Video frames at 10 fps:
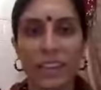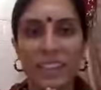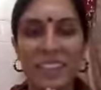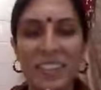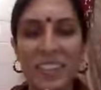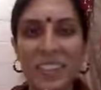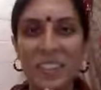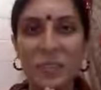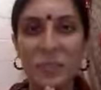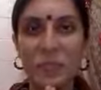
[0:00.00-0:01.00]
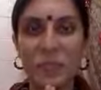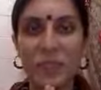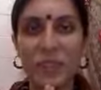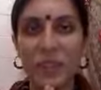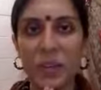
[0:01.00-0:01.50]
Nithyanandam,
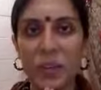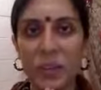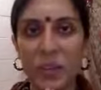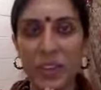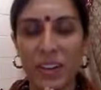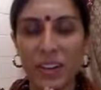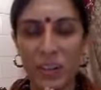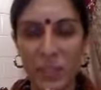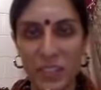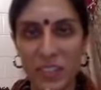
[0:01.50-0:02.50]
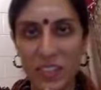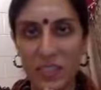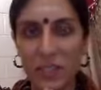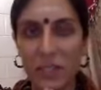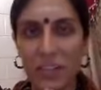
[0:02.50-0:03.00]
with the auspicious
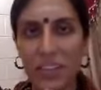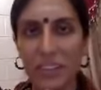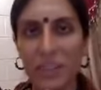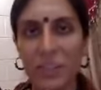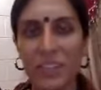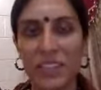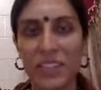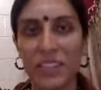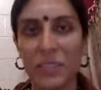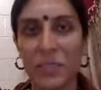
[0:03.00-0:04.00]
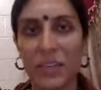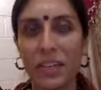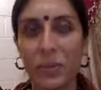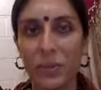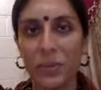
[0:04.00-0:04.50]
grace and blessings of my
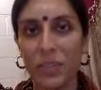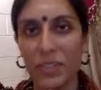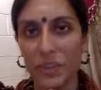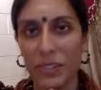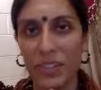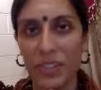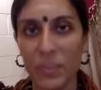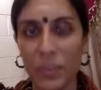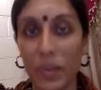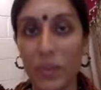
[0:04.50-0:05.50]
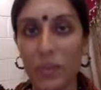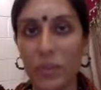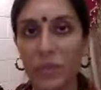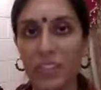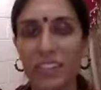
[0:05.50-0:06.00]
Guru, His Holiness
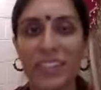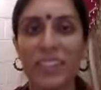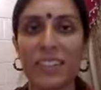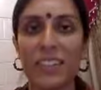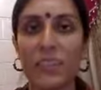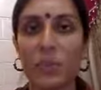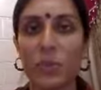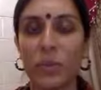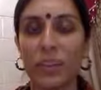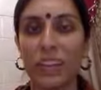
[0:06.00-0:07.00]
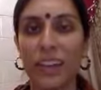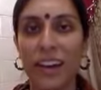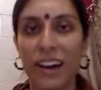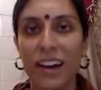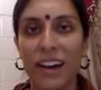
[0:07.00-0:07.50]
Paramahamsa Nithyananda Swami,
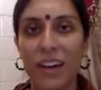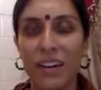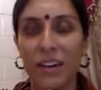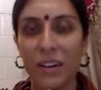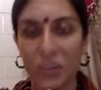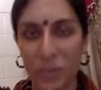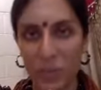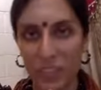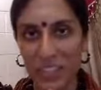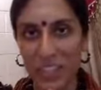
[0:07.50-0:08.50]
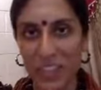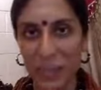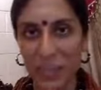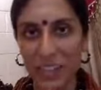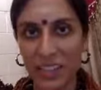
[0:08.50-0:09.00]
our Swamiji, I
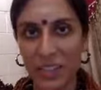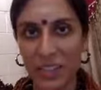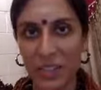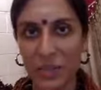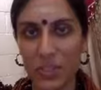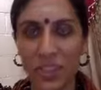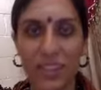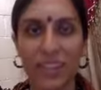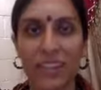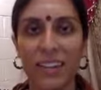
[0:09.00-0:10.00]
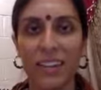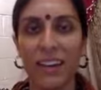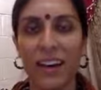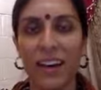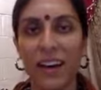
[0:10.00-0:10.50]
make this video today.
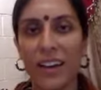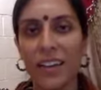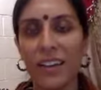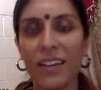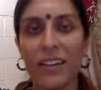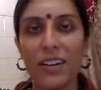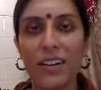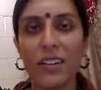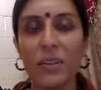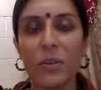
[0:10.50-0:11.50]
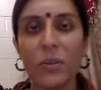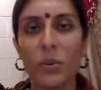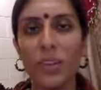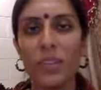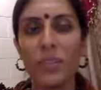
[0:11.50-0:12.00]
Again, on what
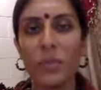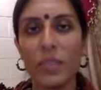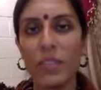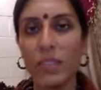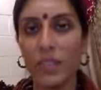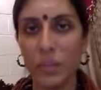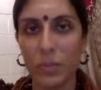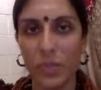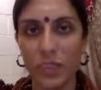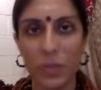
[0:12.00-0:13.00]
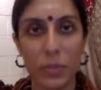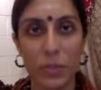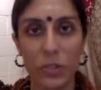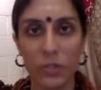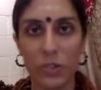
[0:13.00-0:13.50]
does it mean to be
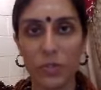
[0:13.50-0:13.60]
spiritual?